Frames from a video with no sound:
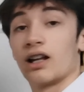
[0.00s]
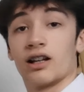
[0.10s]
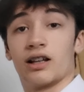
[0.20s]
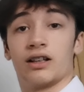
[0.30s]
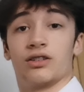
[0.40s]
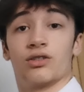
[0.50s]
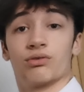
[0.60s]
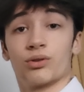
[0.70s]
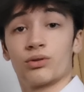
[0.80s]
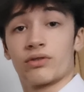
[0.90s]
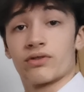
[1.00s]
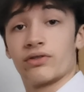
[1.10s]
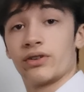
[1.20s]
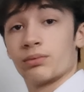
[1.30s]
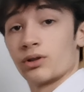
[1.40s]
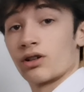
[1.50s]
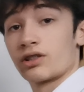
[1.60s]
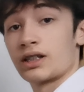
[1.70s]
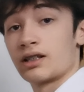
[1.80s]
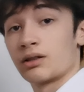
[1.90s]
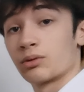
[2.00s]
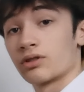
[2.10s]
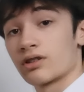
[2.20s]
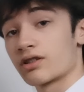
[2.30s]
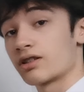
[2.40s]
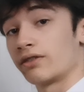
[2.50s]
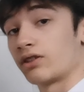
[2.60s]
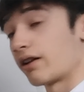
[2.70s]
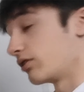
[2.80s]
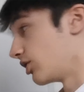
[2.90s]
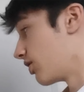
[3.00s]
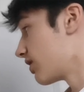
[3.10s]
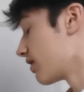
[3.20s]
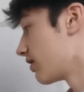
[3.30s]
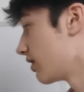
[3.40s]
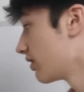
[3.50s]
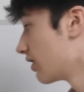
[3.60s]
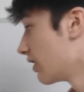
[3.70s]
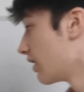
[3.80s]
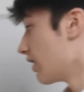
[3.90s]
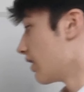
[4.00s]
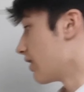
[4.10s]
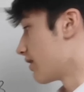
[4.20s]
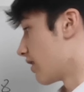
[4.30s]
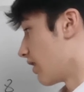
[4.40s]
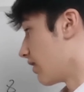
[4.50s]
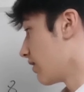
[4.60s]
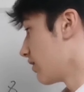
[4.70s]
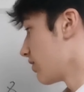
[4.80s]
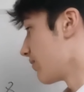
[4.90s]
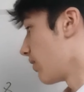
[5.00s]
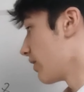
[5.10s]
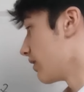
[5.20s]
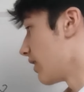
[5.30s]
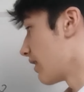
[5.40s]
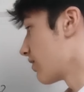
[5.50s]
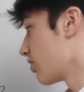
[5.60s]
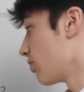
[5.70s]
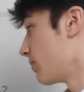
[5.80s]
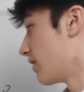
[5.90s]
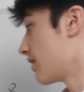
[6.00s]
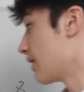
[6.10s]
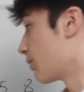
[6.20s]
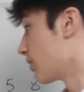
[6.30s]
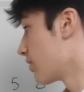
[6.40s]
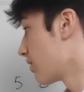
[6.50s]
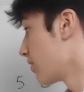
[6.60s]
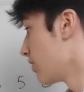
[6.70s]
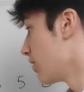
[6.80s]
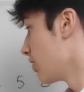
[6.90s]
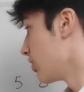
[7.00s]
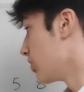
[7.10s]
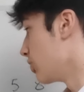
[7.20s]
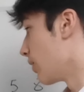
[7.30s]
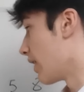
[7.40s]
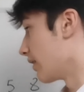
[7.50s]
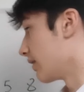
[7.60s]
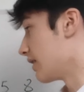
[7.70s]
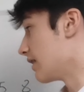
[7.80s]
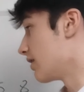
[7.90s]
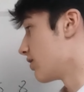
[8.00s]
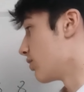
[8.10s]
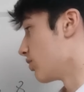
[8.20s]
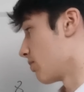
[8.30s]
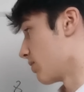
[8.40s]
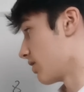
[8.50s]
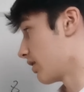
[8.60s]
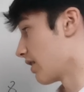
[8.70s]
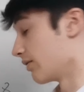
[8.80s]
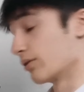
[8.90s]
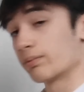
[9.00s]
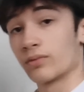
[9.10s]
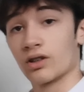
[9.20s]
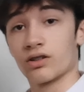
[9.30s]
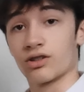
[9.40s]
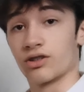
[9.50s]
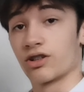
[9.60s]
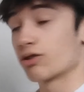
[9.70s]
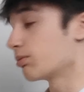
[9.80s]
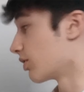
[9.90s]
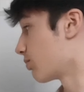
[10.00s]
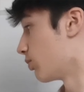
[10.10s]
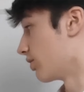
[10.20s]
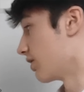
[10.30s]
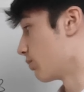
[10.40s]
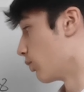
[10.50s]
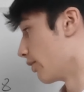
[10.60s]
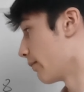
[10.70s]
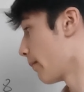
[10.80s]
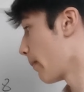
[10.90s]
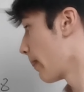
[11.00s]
And the rule of the Fibonacci sequence, if you haven't noticed it, is that to find the next term in the sequence, you add these two numbers together. So 0 plus 1 is 1.